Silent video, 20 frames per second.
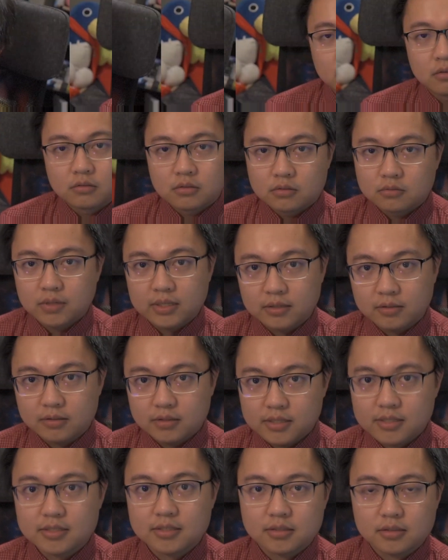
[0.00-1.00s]
Well,
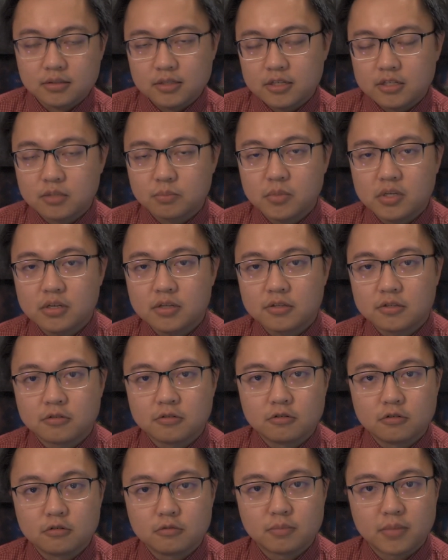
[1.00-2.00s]
this leads me
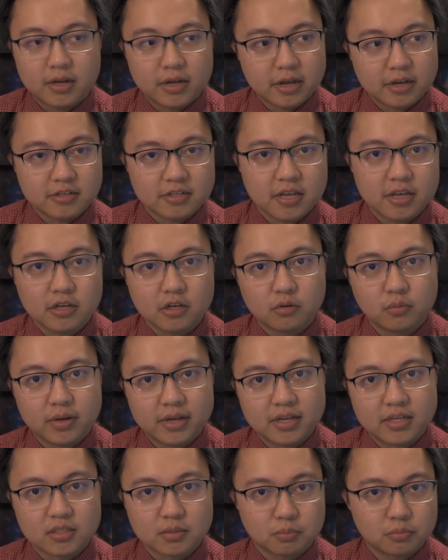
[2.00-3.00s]
to my
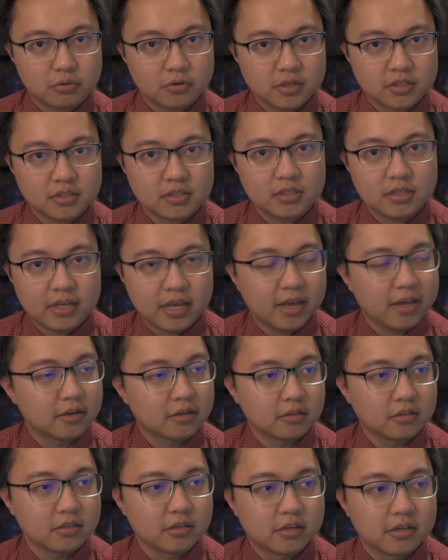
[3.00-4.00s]
takeaways pretty
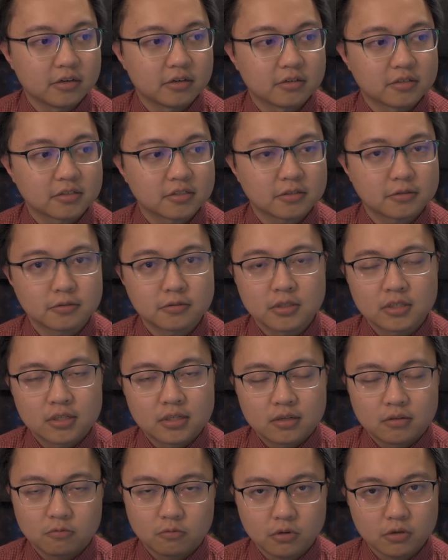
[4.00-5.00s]
handily here. So
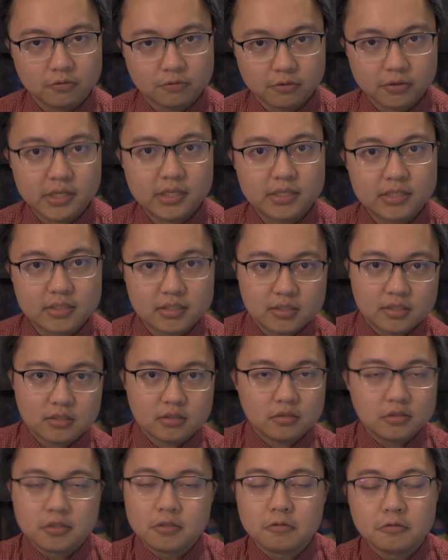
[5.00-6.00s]
warfarin is
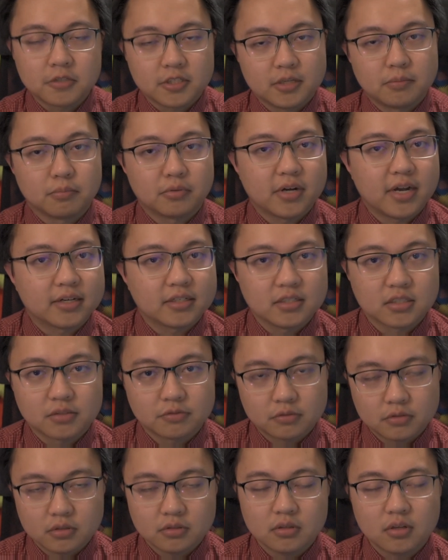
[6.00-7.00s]
still used in practice
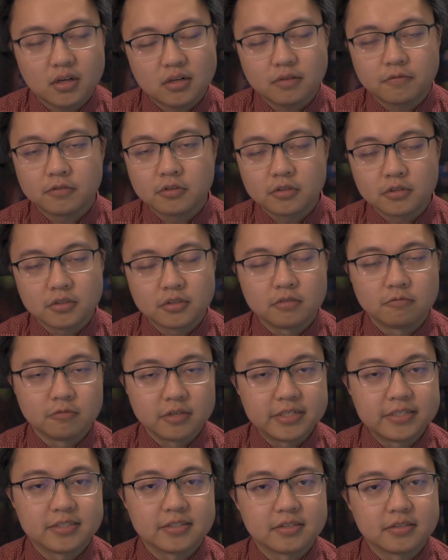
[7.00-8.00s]
for a lot of good
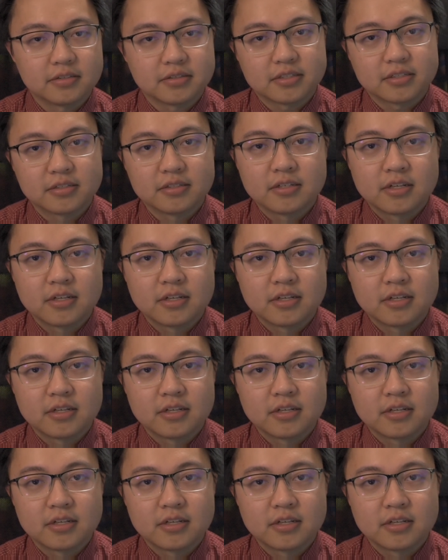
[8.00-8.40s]
reasons, and